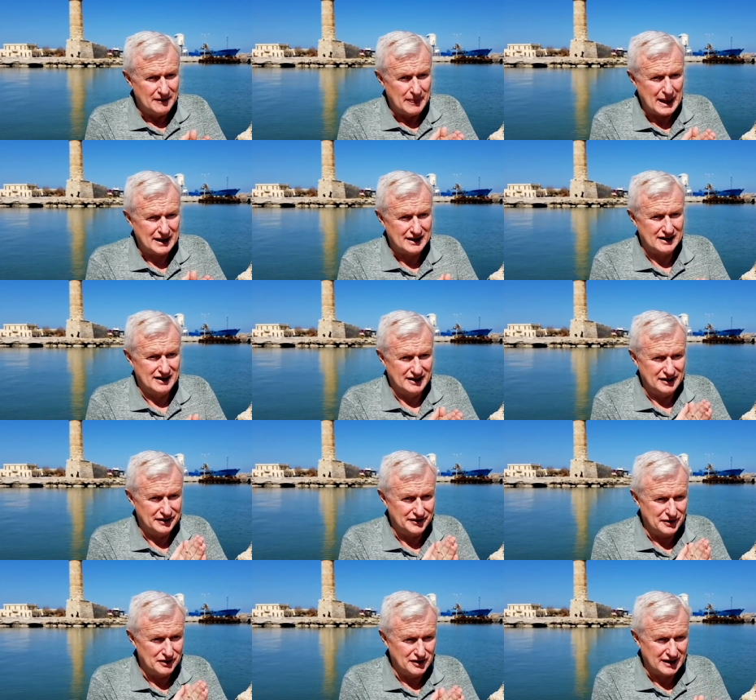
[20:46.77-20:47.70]
that you
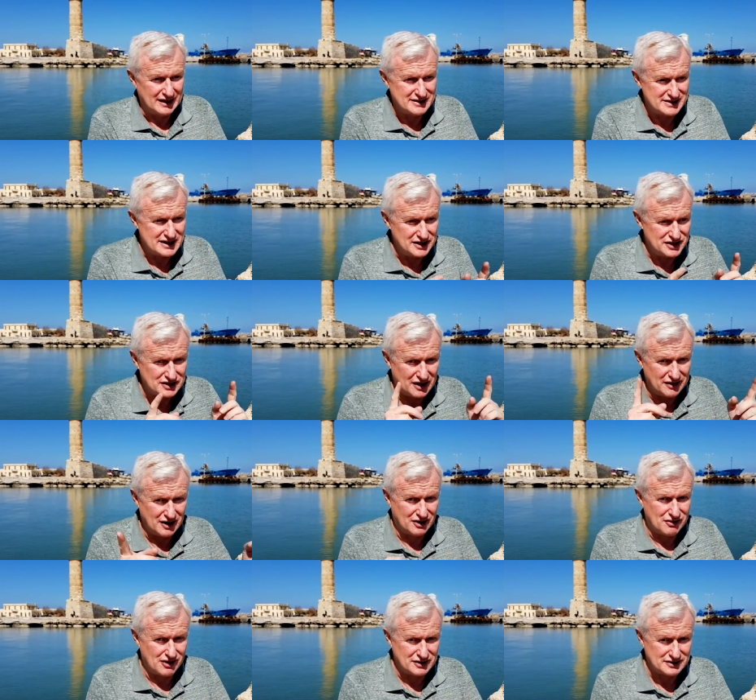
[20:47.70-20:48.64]
know can see each other
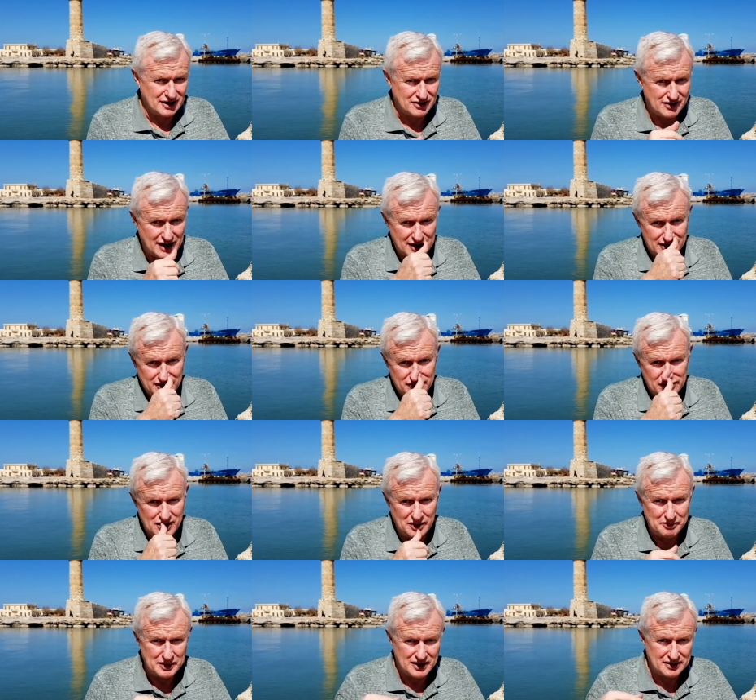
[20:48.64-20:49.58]
across a crowded
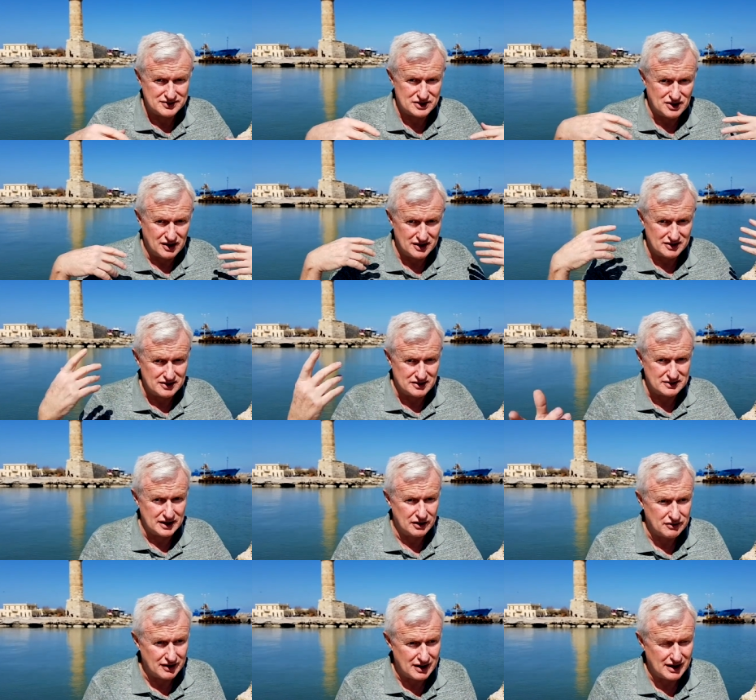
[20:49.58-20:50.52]
room and are starting to
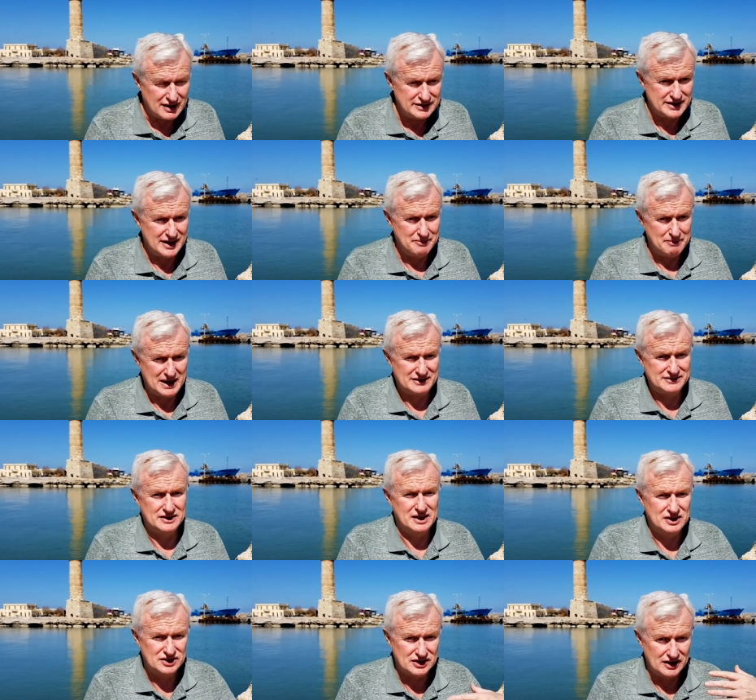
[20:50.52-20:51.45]
synchronize their
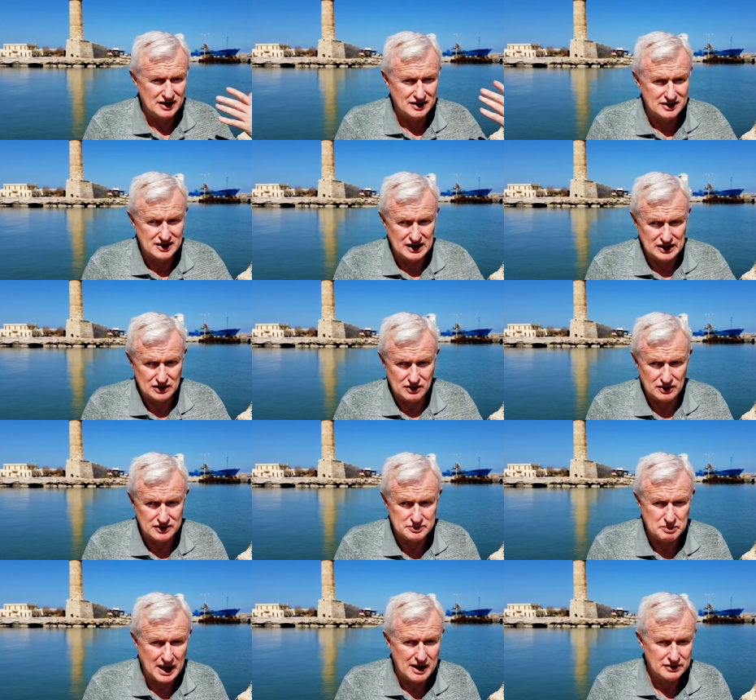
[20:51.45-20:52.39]
message, and you know
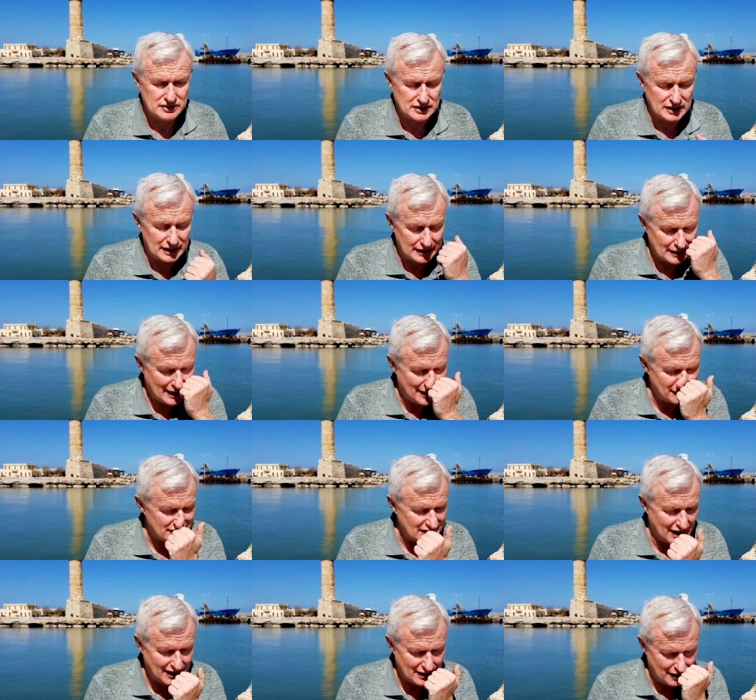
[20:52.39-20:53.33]
it's bound to get out.
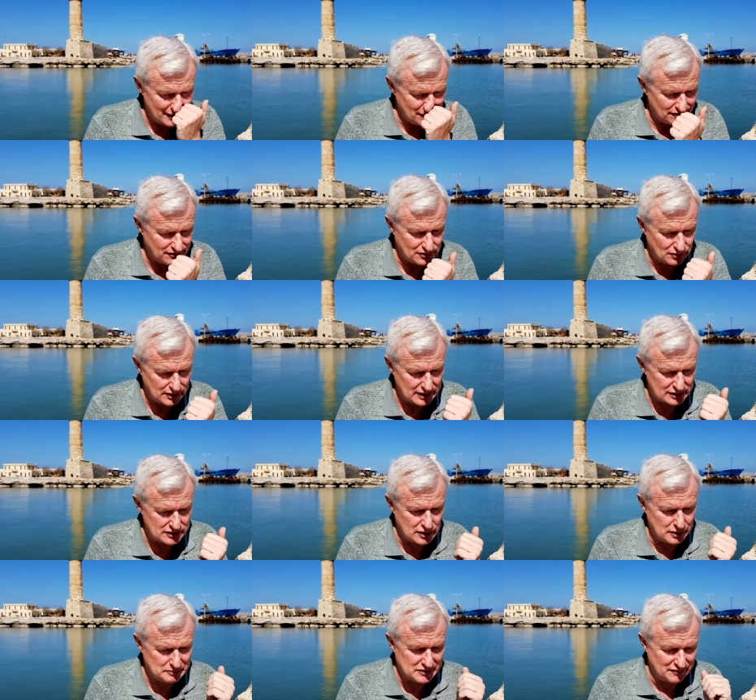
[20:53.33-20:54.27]
I kind of thought in
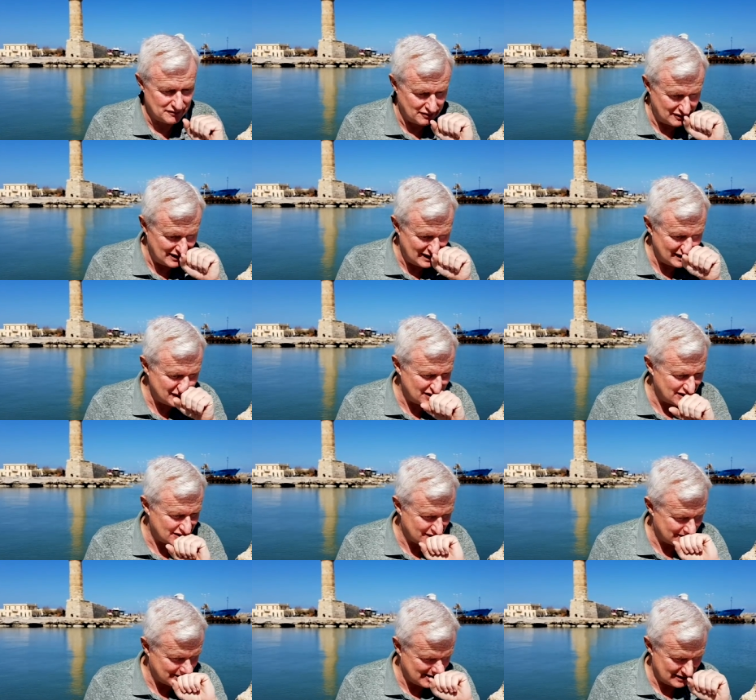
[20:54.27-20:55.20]
terms of a
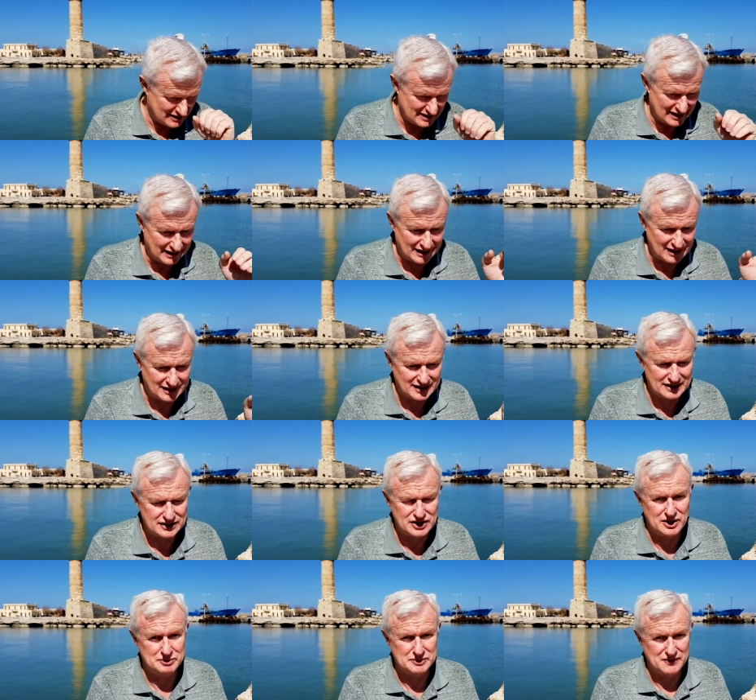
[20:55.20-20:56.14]
religious thing, in
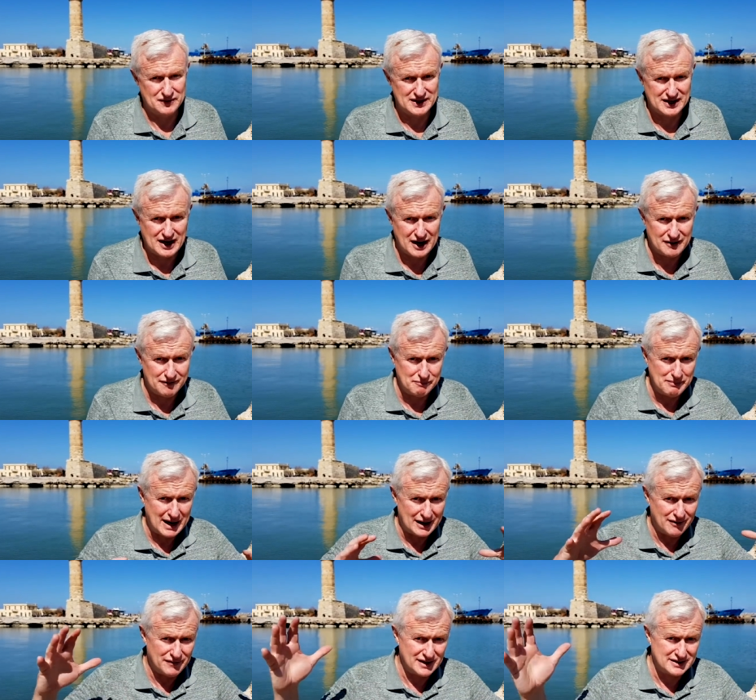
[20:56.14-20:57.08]
terms of a kind of
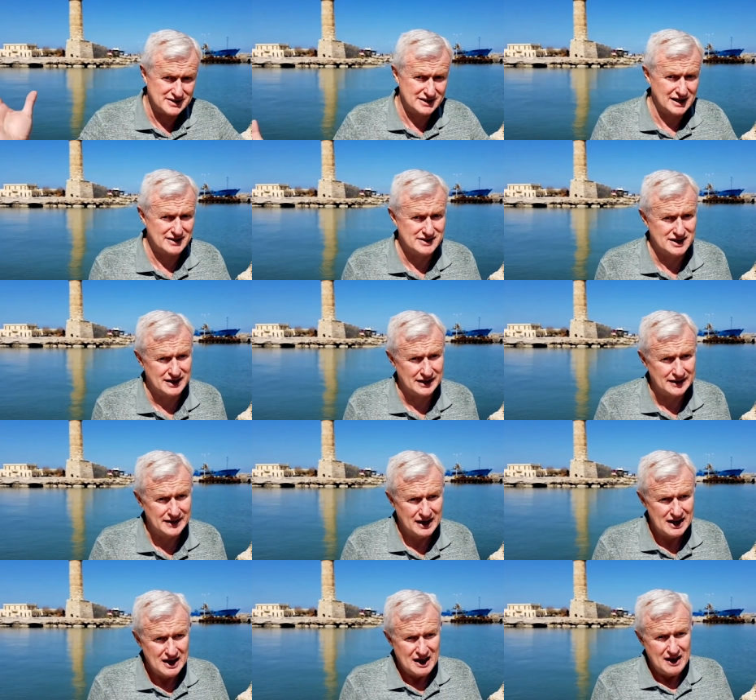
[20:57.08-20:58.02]
manifest destiny,
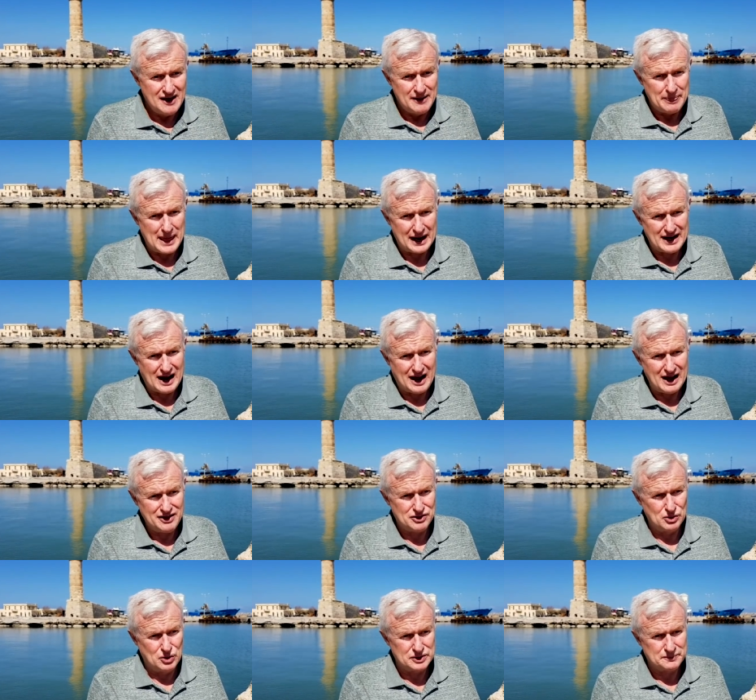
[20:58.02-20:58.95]
that I
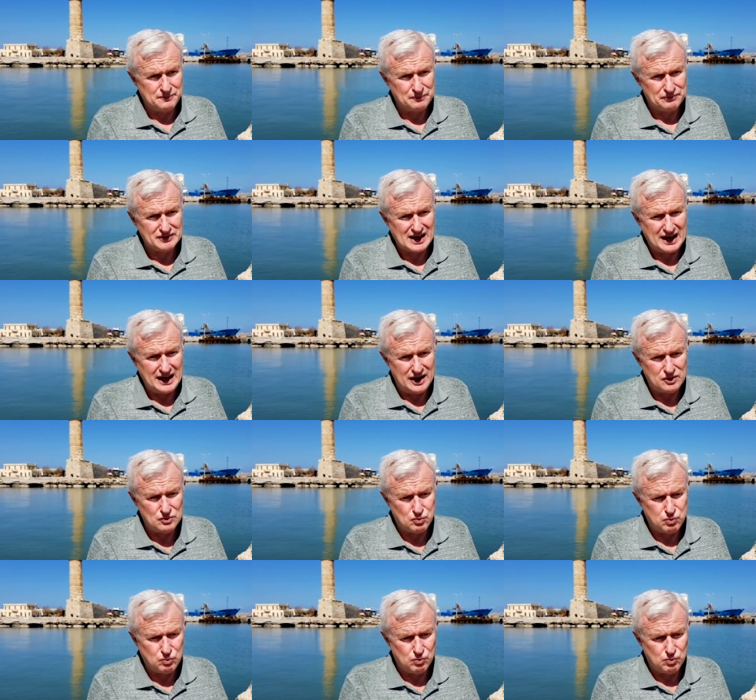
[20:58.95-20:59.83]
thought it